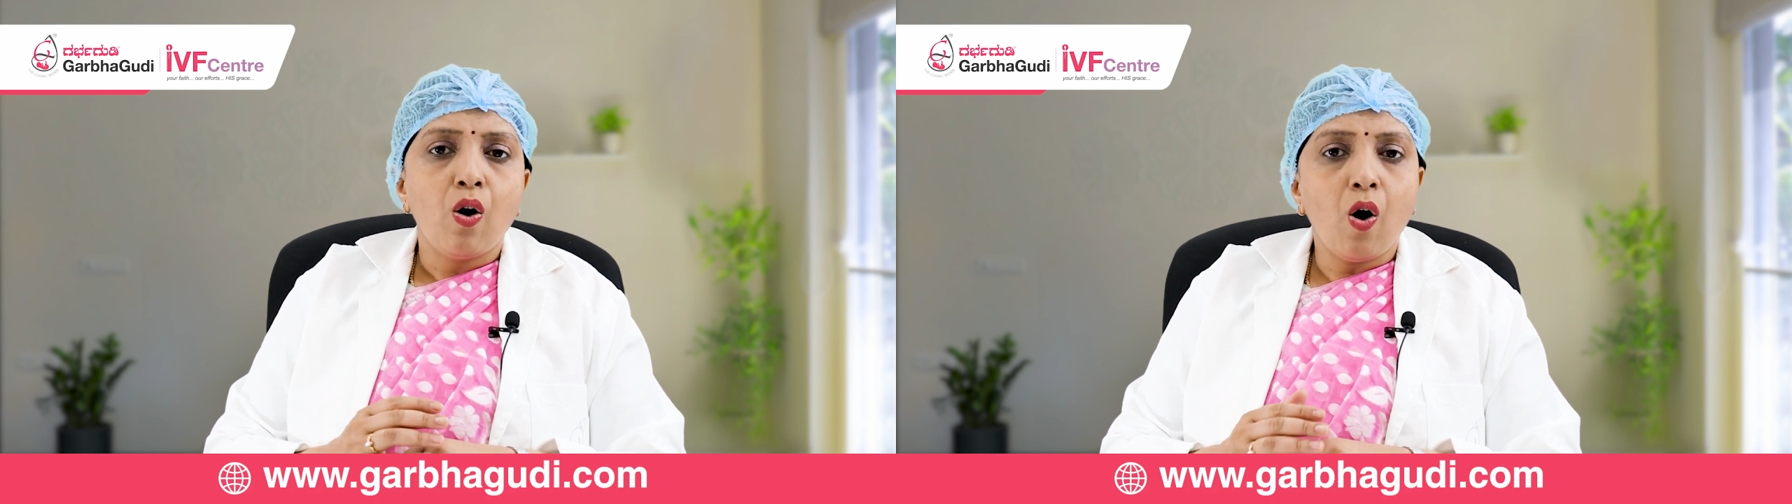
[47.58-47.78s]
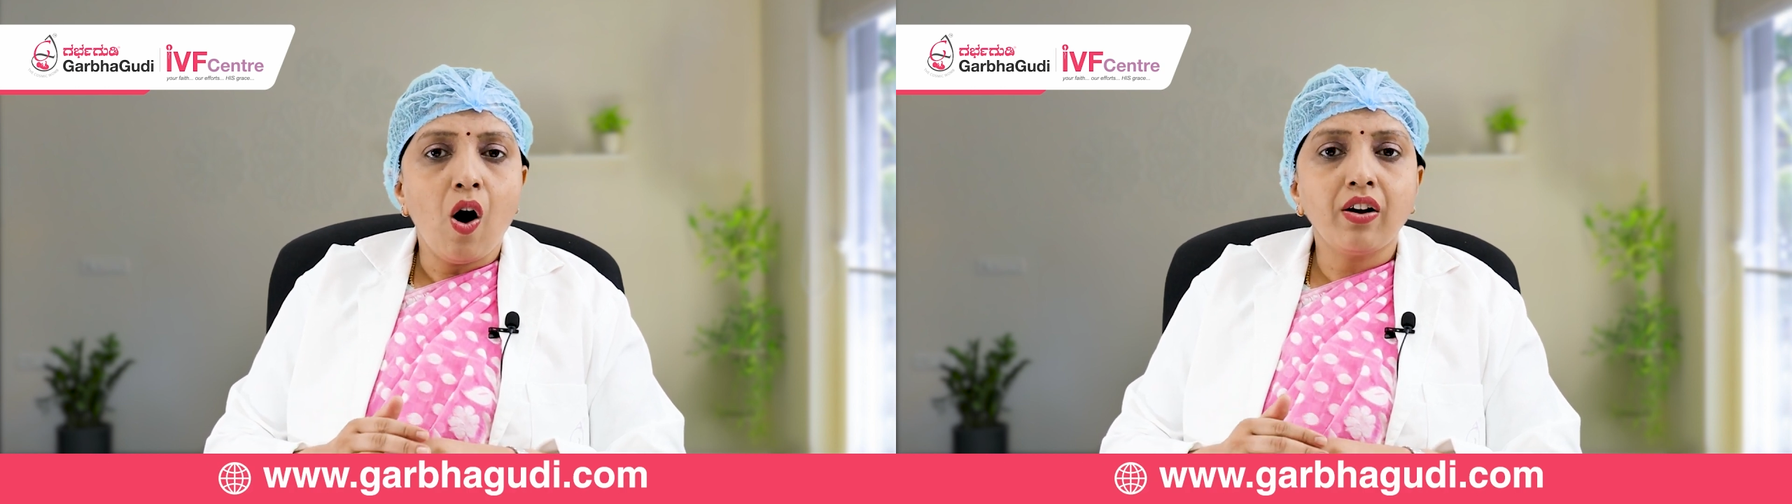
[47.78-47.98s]

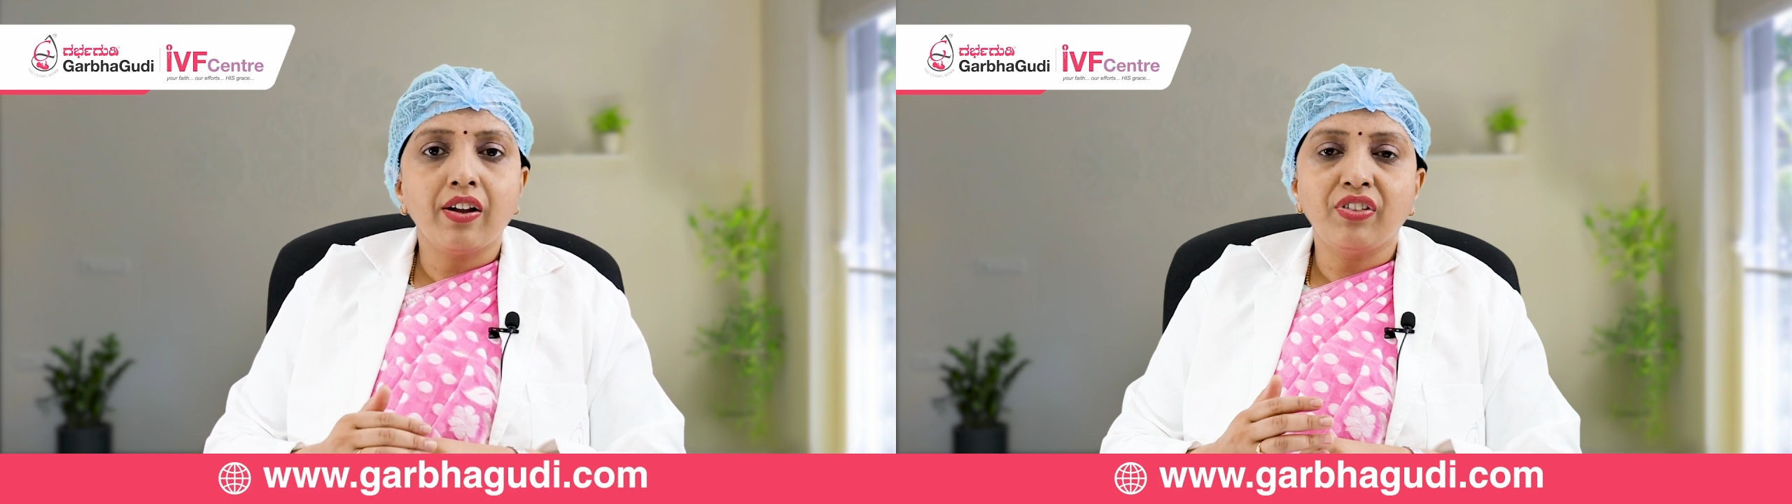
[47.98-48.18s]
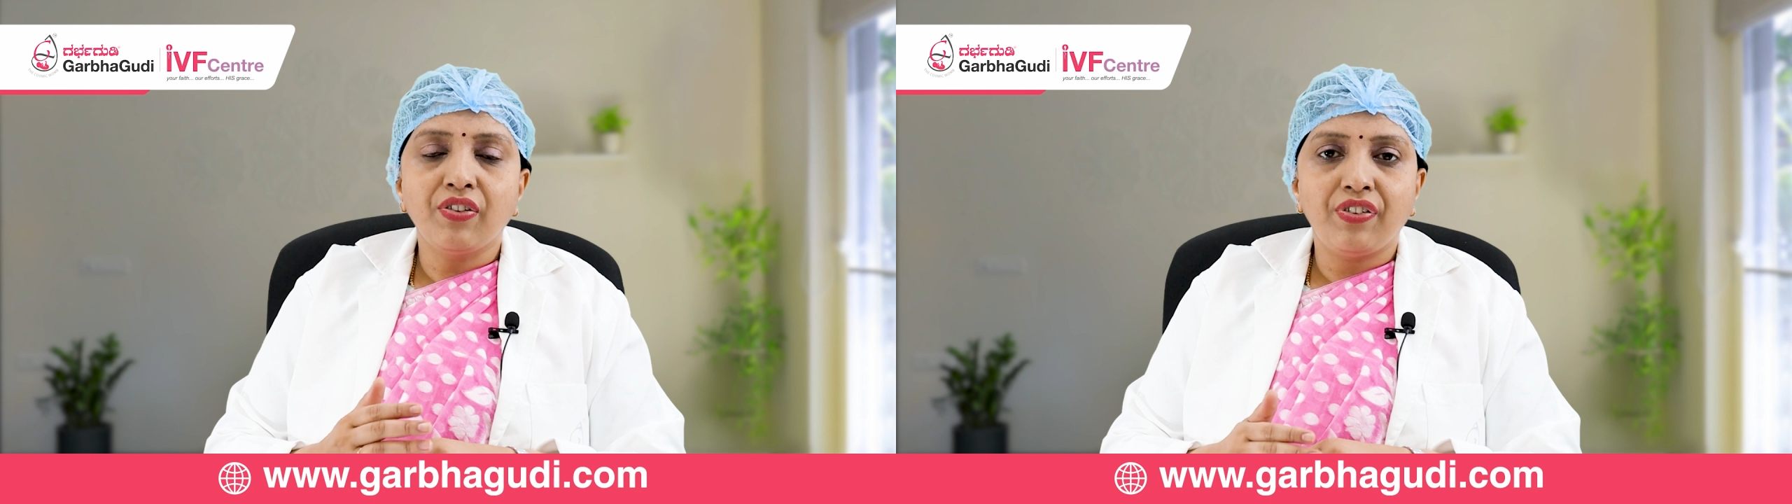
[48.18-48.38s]
or
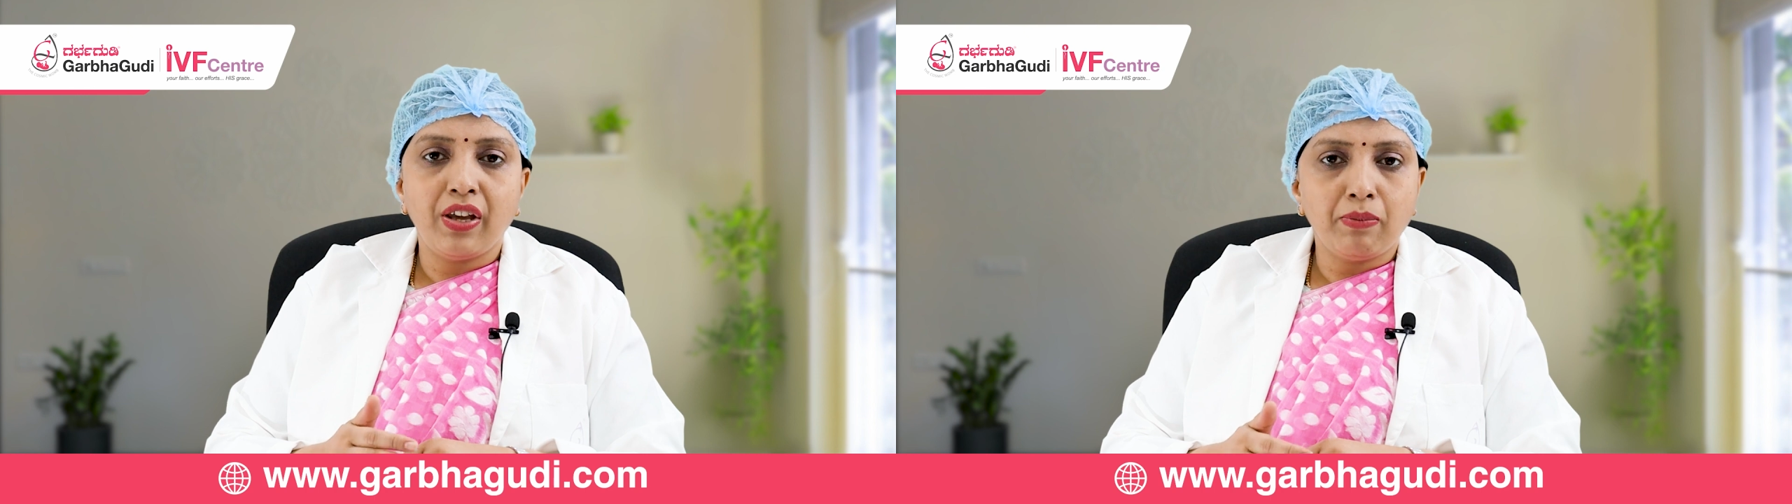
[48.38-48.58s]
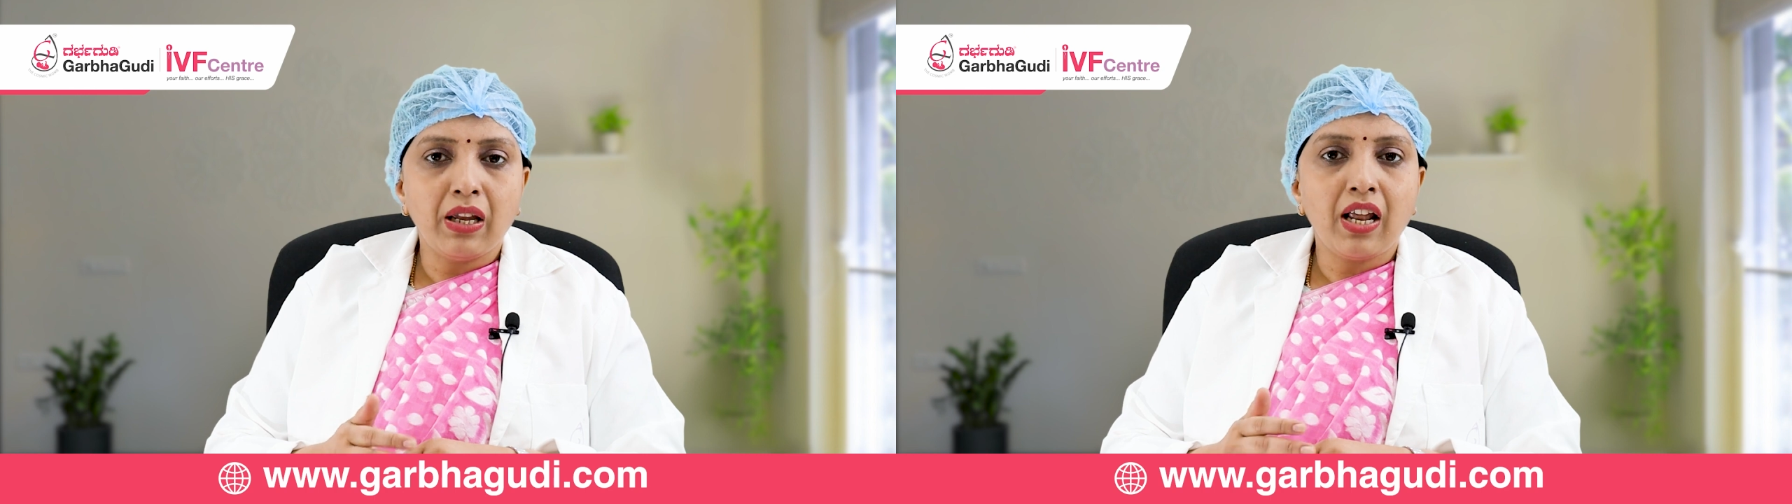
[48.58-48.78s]
if the
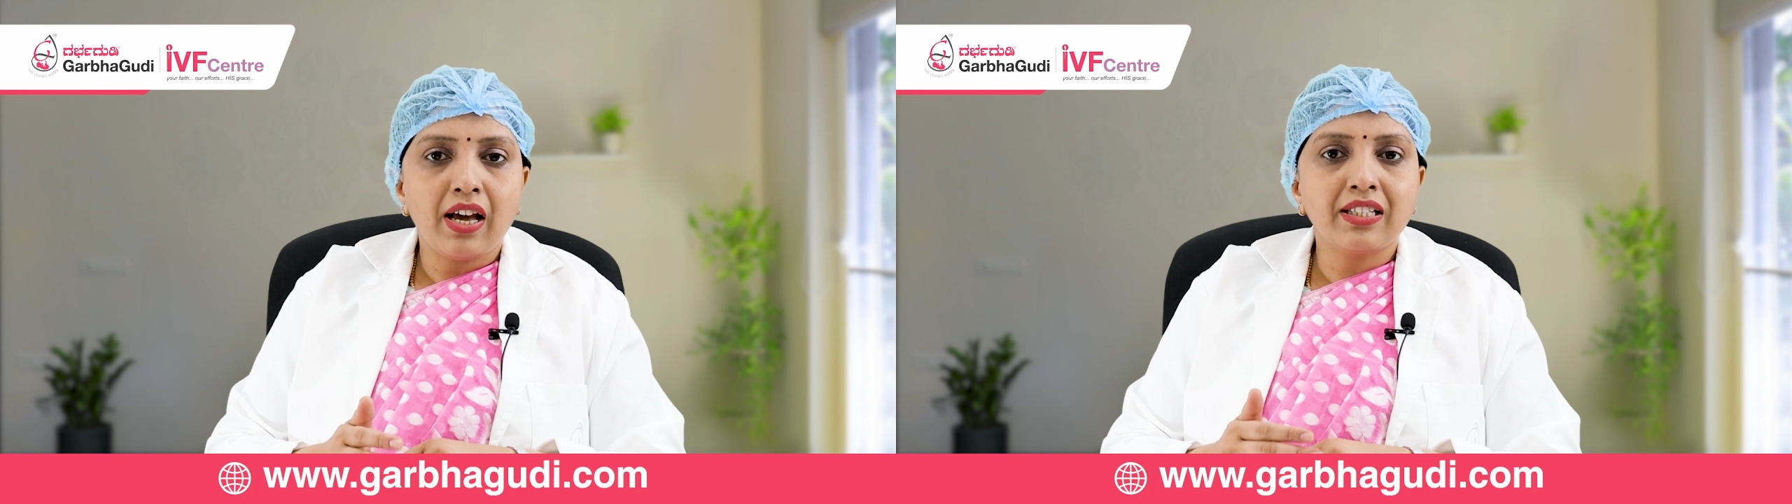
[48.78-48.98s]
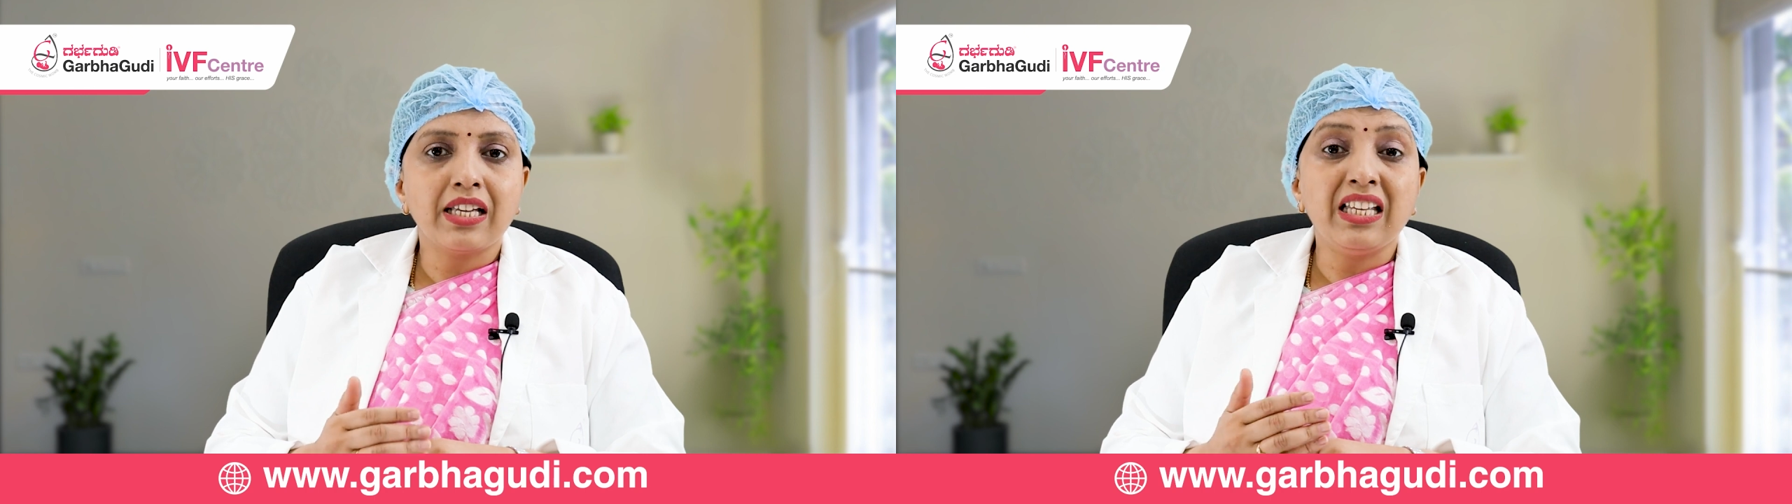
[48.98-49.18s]
female
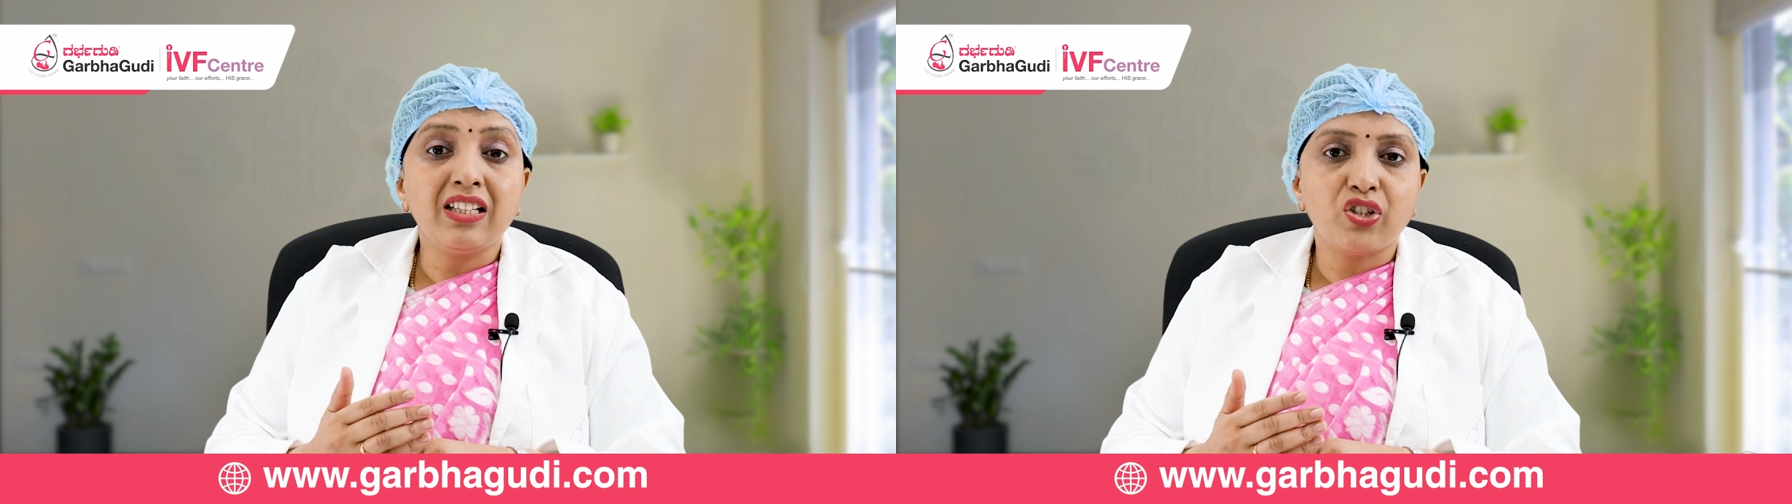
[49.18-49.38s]
has any